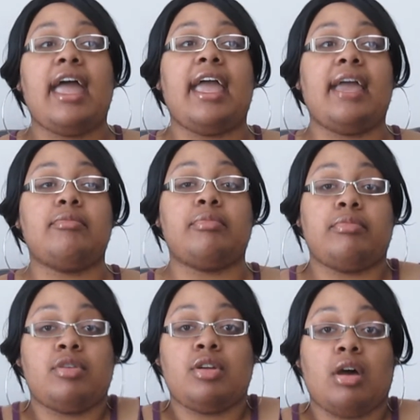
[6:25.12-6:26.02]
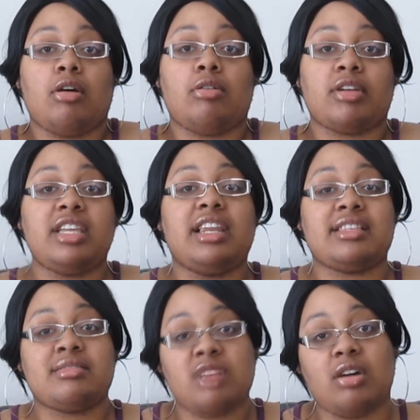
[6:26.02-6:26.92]
And, you know, he
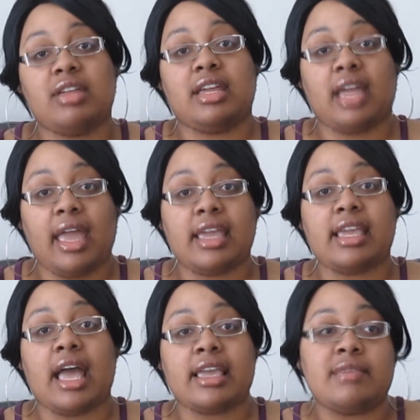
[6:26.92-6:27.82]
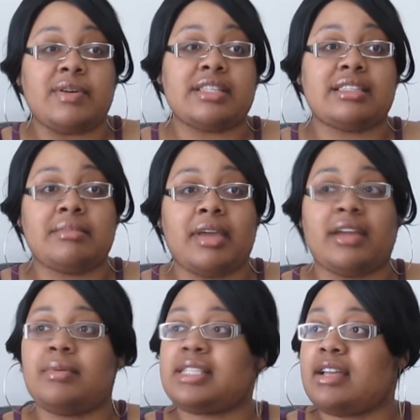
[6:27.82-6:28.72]
lets him know that, hey, he wants to
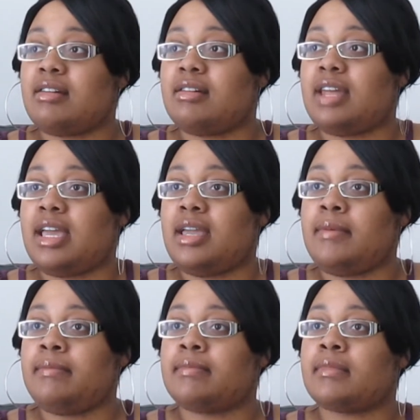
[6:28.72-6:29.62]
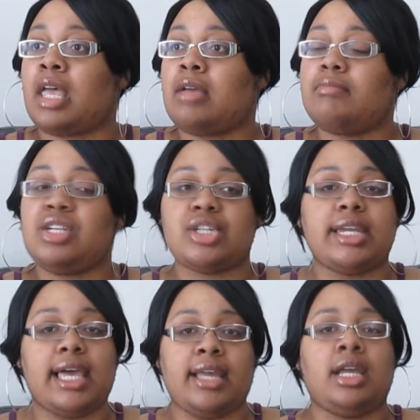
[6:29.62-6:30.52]
marry, what's that girl name?
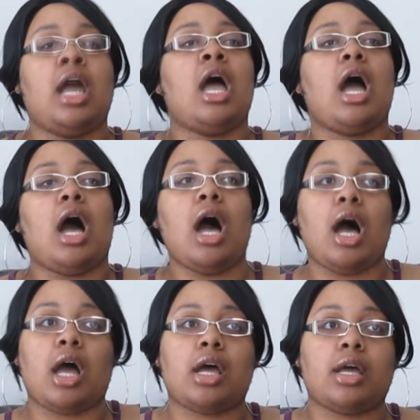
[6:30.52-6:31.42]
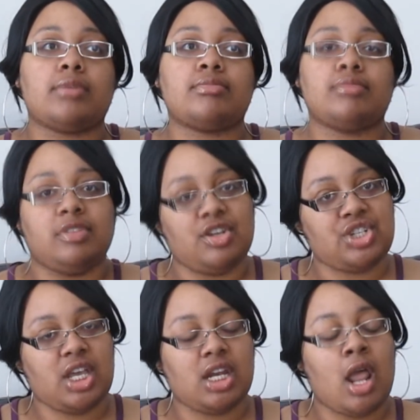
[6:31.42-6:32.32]
Michelle. No
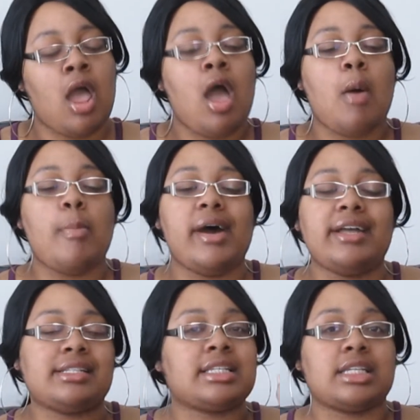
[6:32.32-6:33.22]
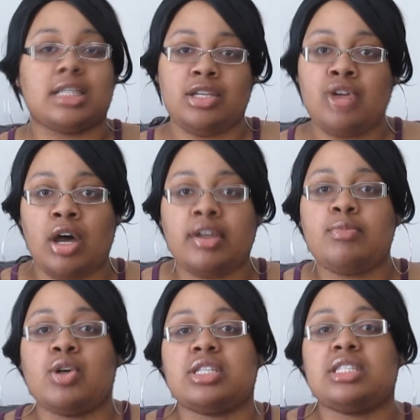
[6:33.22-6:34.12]
shade. But, you know, he
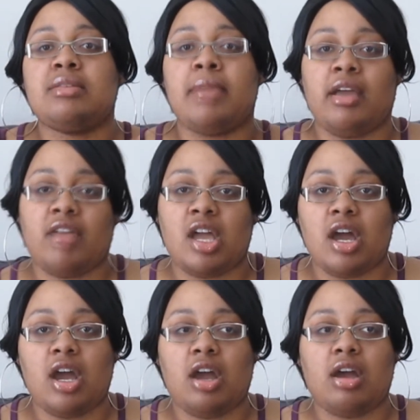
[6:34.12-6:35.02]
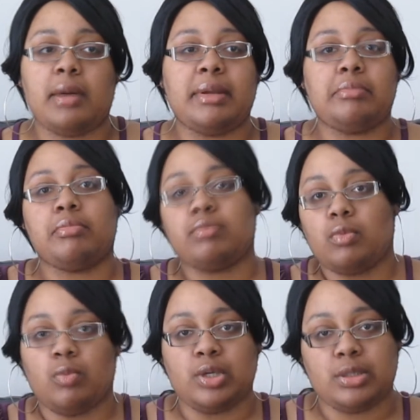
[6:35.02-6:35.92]
wants to marry her. And
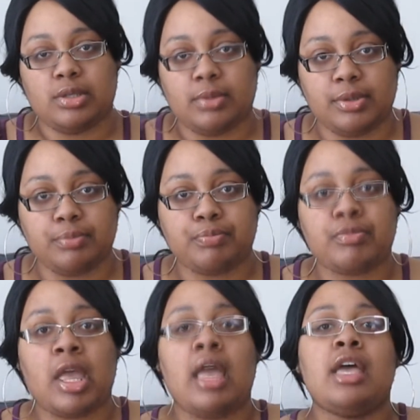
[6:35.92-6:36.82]
we'll do it.